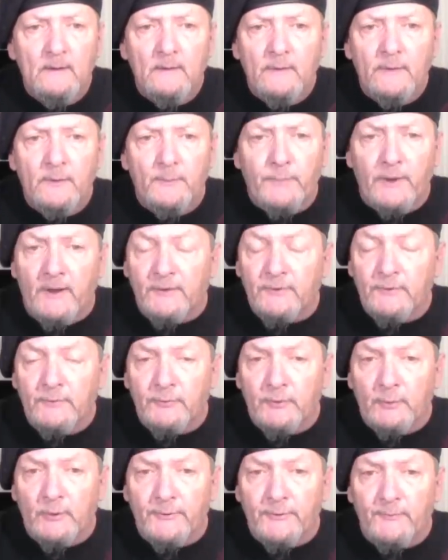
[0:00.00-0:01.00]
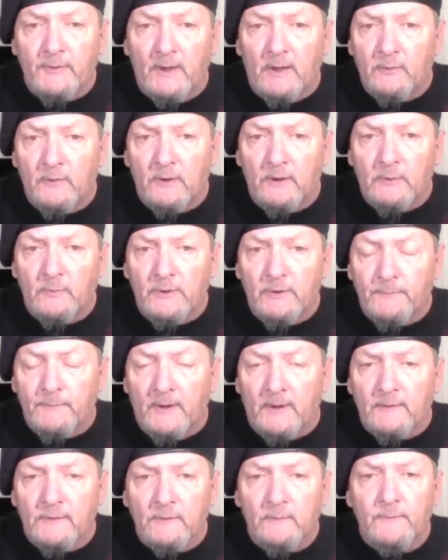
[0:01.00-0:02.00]
The passenger was found
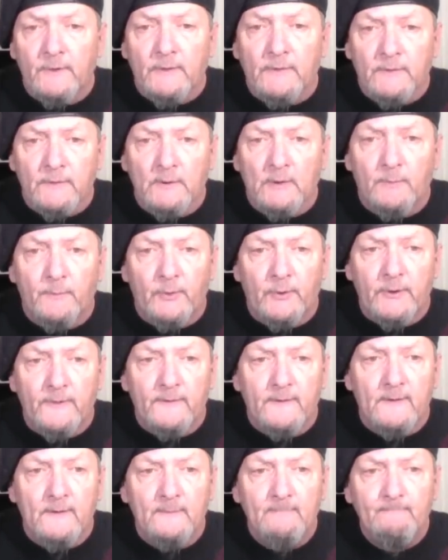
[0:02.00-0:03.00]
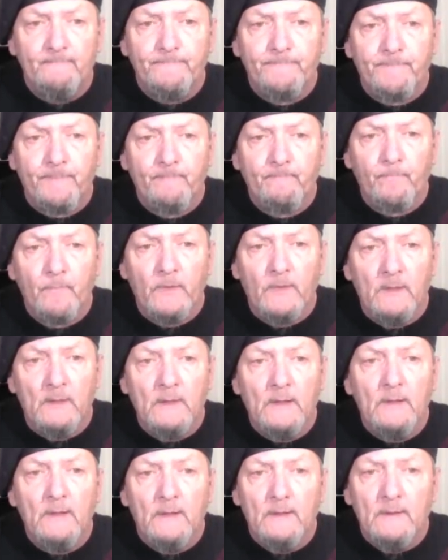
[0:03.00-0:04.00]
unresponsive but still breathing.
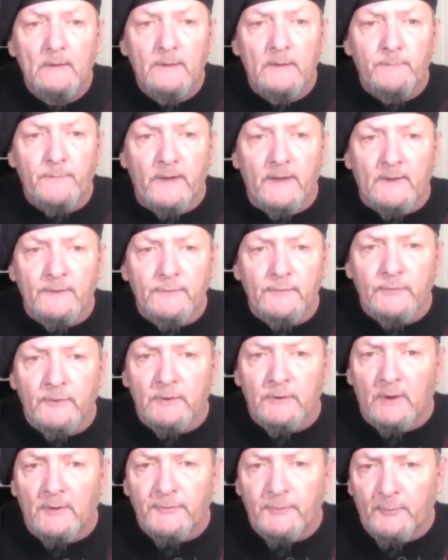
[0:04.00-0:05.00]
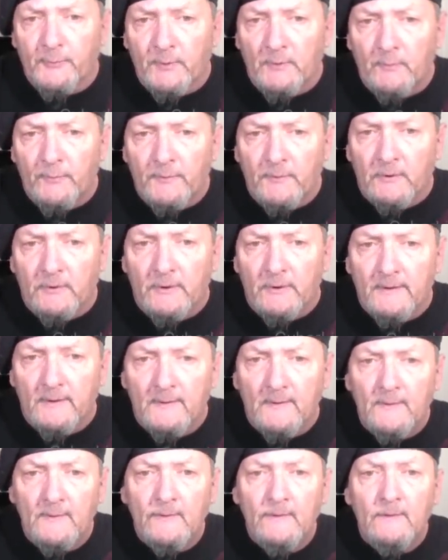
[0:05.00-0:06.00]
The passenger, also from Florida,